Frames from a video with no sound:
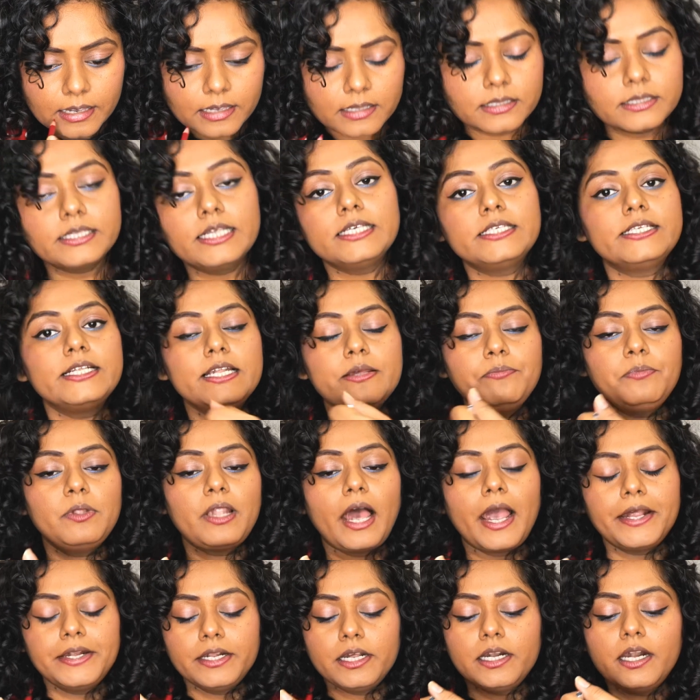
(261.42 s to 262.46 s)
This lip
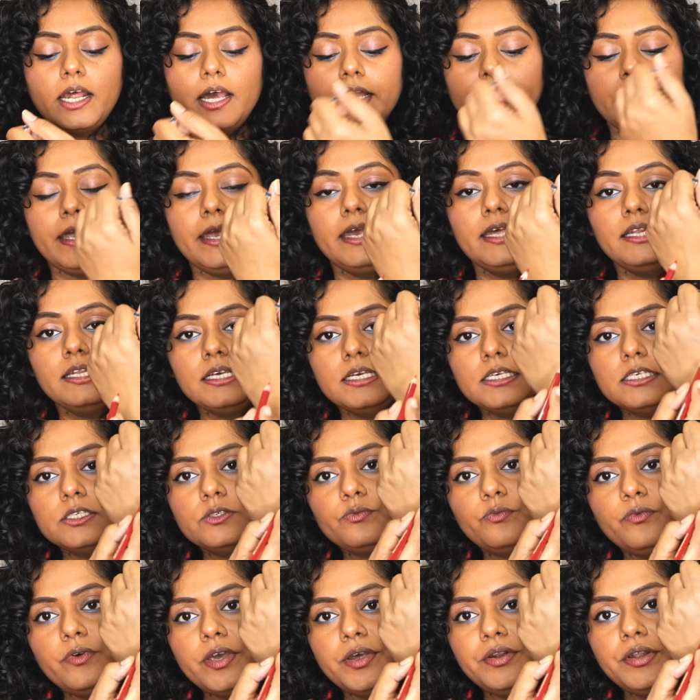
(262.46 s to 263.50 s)
liner again
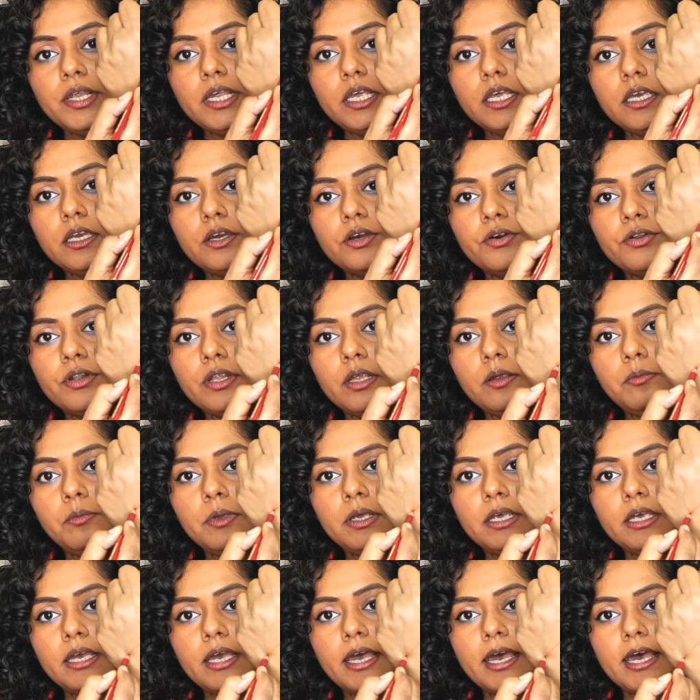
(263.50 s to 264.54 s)
is very
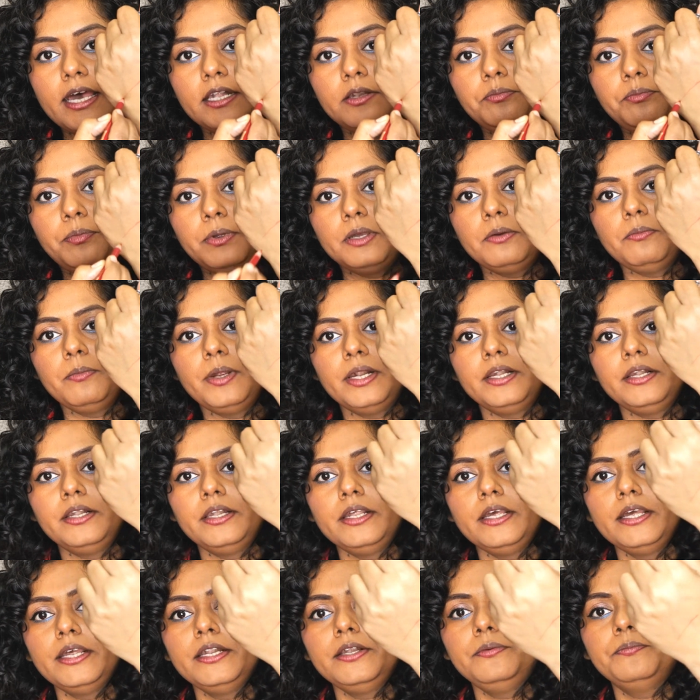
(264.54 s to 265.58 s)
creamy and
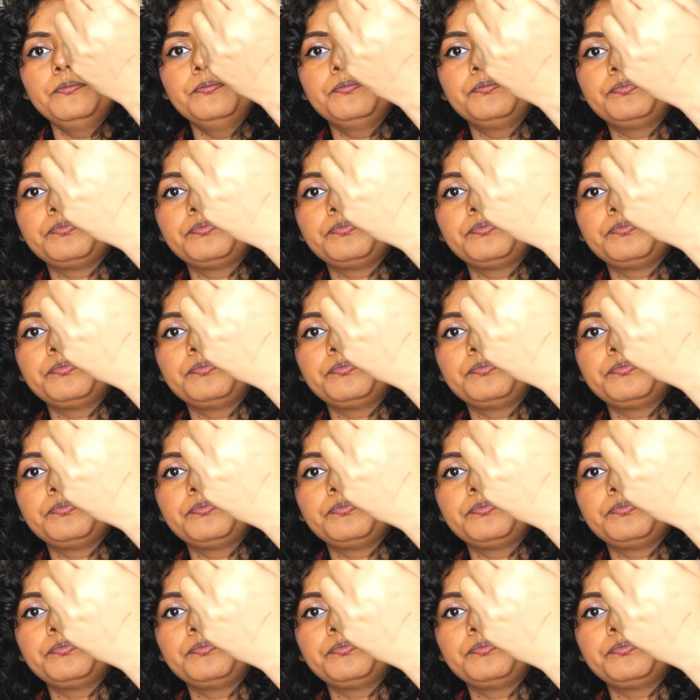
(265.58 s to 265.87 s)
pigmented.